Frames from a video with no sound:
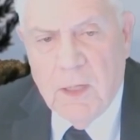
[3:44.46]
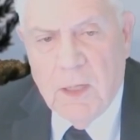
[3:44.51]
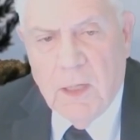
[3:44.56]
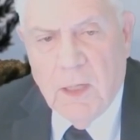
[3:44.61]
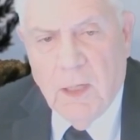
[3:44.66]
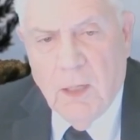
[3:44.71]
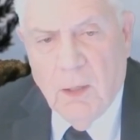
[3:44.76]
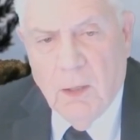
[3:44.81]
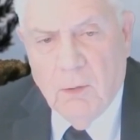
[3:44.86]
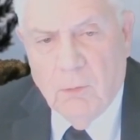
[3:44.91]

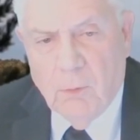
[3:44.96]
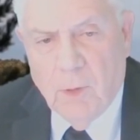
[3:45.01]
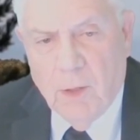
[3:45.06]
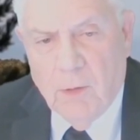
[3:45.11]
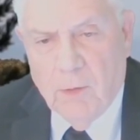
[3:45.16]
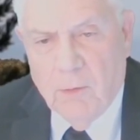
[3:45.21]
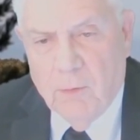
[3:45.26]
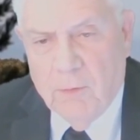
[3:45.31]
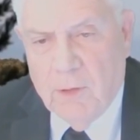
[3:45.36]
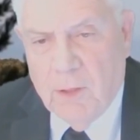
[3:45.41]
uh,
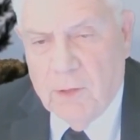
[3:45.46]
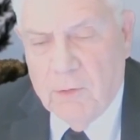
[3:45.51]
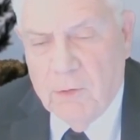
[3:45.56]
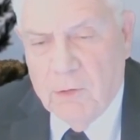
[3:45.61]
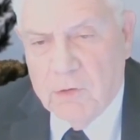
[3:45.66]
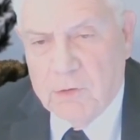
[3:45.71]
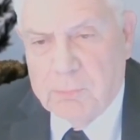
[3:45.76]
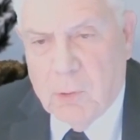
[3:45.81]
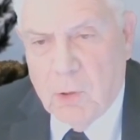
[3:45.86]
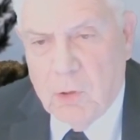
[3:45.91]
rather than
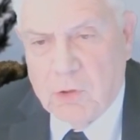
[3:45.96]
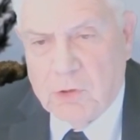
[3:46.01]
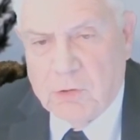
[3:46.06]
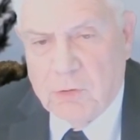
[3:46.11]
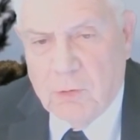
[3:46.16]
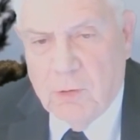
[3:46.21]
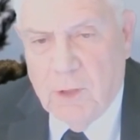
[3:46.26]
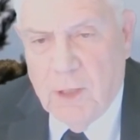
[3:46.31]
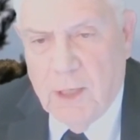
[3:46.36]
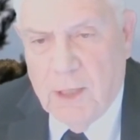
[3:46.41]
this
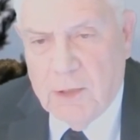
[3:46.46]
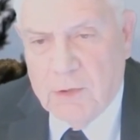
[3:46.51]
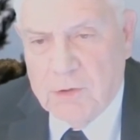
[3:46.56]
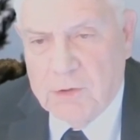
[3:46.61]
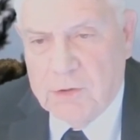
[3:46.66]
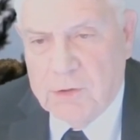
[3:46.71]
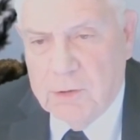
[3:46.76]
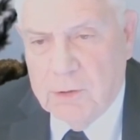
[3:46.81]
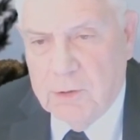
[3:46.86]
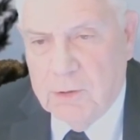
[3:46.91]

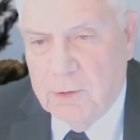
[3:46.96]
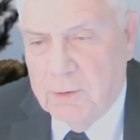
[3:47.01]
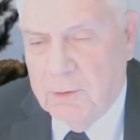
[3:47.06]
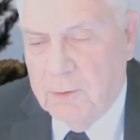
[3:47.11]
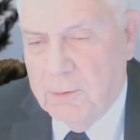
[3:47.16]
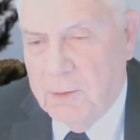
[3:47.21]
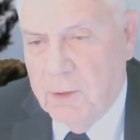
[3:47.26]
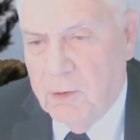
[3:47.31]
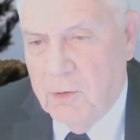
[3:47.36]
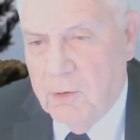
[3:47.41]
personalized uh,
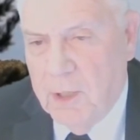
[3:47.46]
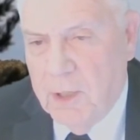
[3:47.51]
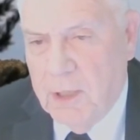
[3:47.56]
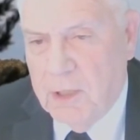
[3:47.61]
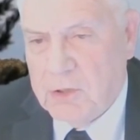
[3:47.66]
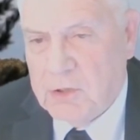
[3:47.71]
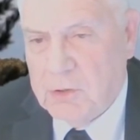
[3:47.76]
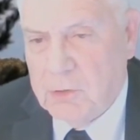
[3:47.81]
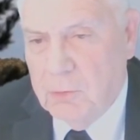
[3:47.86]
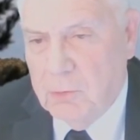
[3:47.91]

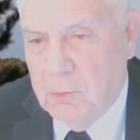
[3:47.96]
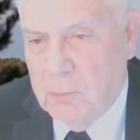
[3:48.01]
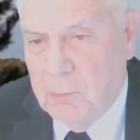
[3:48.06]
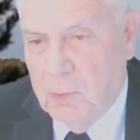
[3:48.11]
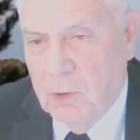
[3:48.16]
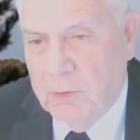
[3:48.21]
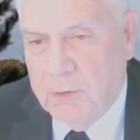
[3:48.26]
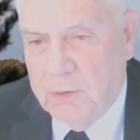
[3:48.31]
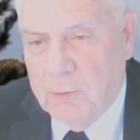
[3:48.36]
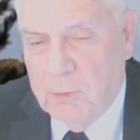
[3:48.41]
international
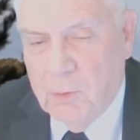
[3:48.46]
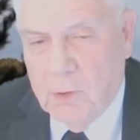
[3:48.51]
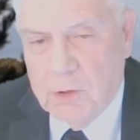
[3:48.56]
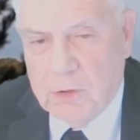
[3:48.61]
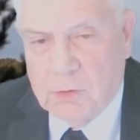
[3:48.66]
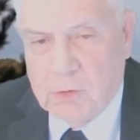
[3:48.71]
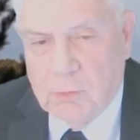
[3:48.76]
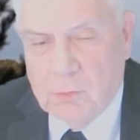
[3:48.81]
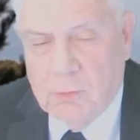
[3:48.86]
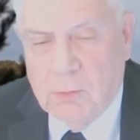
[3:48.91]

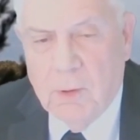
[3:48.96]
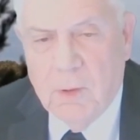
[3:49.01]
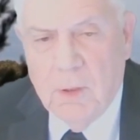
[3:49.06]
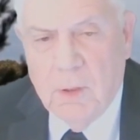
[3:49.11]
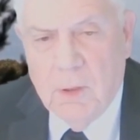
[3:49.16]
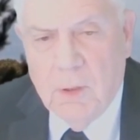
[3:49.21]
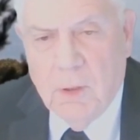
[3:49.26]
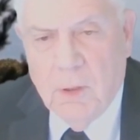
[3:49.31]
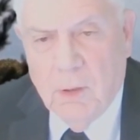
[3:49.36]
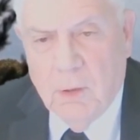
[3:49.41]
multiracial
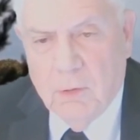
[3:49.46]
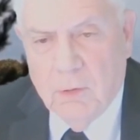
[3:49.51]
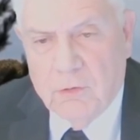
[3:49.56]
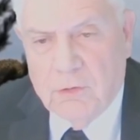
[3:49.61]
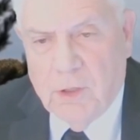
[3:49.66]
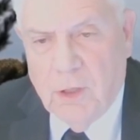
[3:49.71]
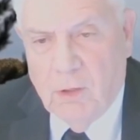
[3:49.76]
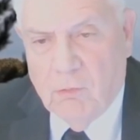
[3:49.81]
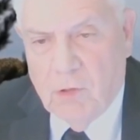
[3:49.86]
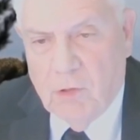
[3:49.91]
uh,
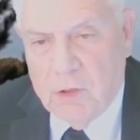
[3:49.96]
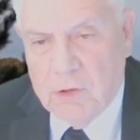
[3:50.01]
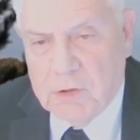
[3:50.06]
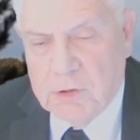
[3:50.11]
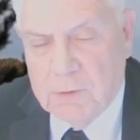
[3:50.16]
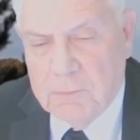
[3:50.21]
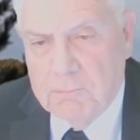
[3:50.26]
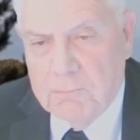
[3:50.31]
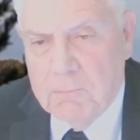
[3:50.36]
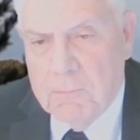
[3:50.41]

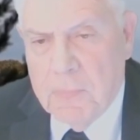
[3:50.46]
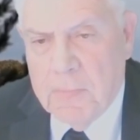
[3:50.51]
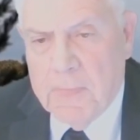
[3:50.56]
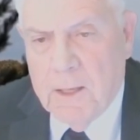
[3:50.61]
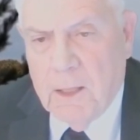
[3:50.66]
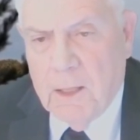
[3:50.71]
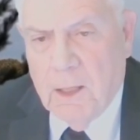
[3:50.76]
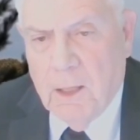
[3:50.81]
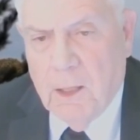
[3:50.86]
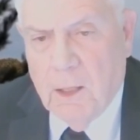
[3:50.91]
salvation.
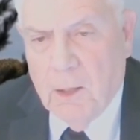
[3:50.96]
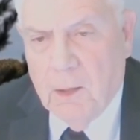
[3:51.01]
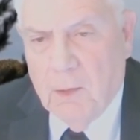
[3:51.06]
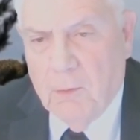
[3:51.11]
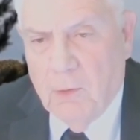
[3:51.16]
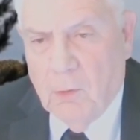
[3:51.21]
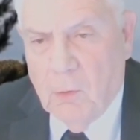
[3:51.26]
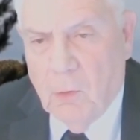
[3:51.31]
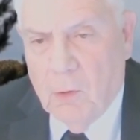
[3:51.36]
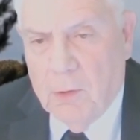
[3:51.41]
Uh, the
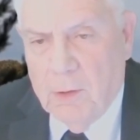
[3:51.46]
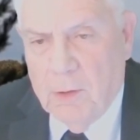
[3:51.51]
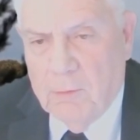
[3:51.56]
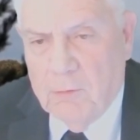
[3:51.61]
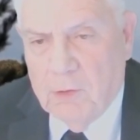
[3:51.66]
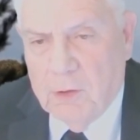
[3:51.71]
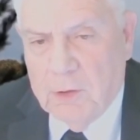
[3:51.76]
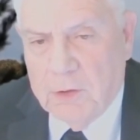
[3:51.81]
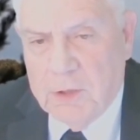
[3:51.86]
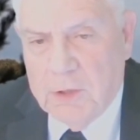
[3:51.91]
Lord never
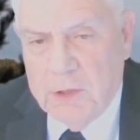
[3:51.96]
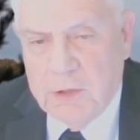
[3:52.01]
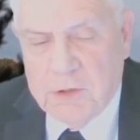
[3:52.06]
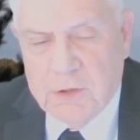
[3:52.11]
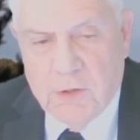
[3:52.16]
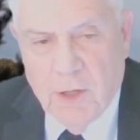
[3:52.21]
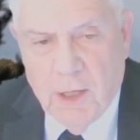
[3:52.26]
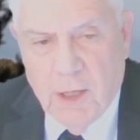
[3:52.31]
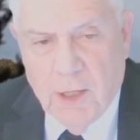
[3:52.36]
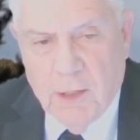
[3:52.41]
did teach
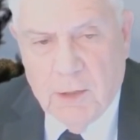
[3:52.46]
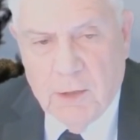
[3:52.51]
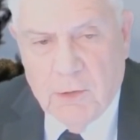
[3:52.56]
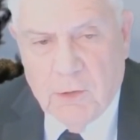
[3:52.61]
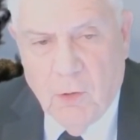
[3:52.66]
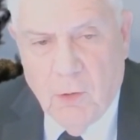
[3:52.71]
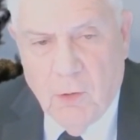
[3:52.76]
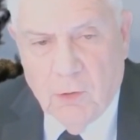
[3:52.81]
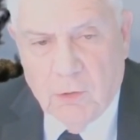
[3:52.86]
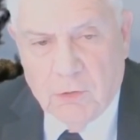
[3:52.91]
that. He
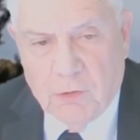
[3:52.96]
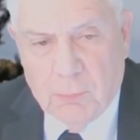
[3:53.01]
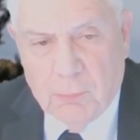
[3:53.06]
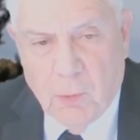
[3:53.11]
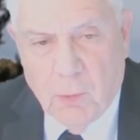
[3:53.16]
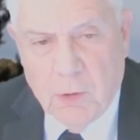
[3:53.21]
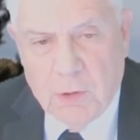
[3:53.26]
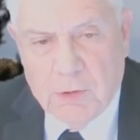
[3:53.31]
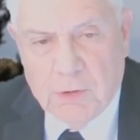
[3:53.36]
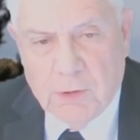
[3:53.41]
taught us to
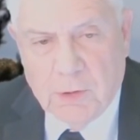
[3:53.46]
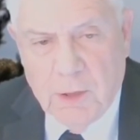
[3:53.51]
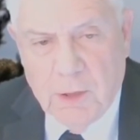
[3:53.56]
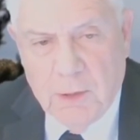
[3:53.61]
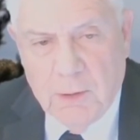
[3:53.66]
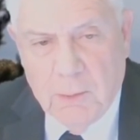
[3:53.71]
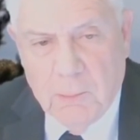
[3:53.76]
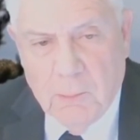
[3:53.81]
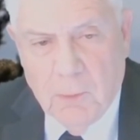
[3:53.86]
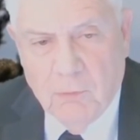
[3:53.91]
preach the
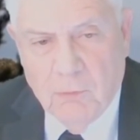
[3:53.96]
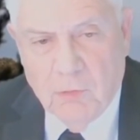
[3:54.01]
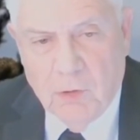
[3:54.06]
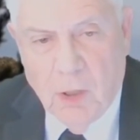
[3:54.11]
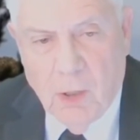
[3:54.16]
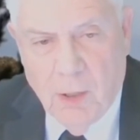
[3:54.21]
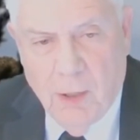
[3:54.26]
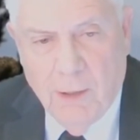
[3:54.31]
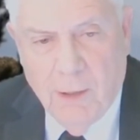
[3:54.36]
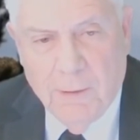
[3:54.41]
kingdom of
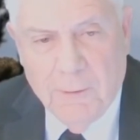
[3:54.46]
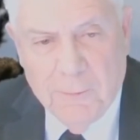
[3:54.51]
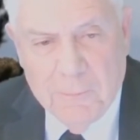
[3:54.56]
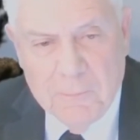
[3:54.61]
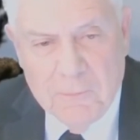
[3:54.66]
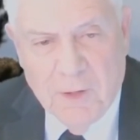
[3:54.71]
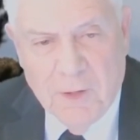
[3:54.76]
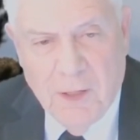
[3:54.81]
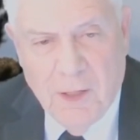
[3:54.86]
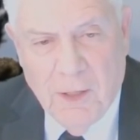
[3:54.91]
God,
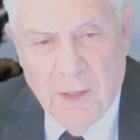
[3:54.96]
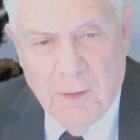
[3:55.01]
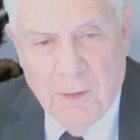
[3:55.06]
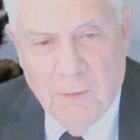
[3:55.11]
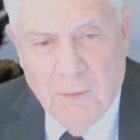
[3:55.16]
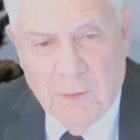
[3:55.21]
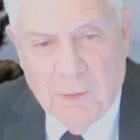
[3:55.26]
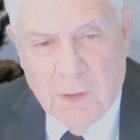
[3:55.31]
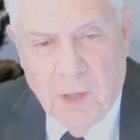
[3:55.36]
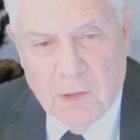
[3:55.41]

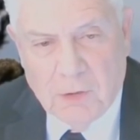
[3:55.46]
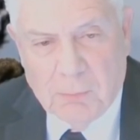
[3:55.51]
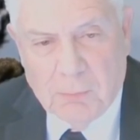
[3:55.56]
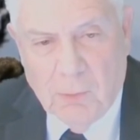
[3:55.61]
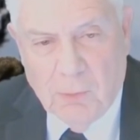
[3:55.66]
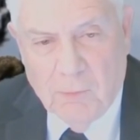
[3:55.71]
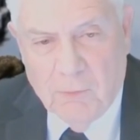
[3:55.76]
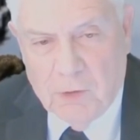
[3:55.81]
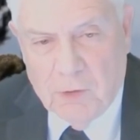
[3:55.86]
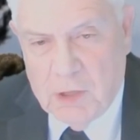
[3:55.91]
the gospel
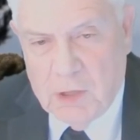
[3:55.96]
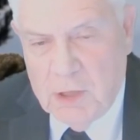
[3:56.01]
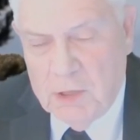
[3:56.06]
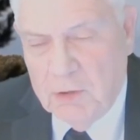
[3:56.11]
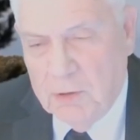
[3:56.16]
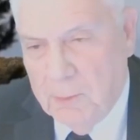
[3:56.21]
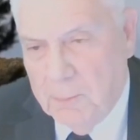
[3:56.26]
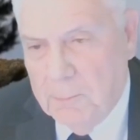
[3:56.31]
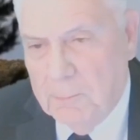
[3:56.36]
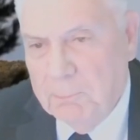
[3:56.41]
of the
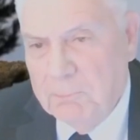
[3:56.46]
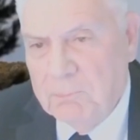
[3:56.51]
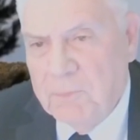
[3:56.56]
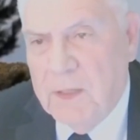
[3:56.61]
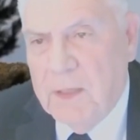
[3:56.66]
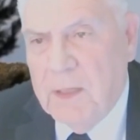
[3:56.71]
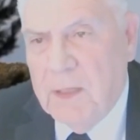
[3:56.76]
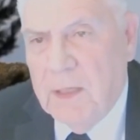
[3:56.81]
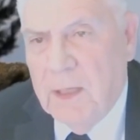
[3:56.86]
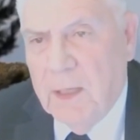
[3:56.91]
kingdom.
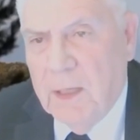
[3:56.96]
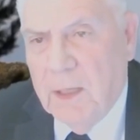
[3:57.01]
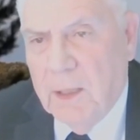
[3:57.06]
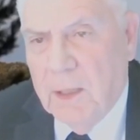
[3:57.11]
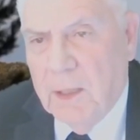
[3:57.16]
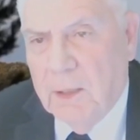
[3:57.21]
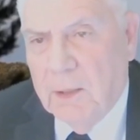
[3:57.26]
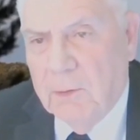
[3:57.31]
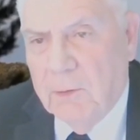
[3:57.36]
And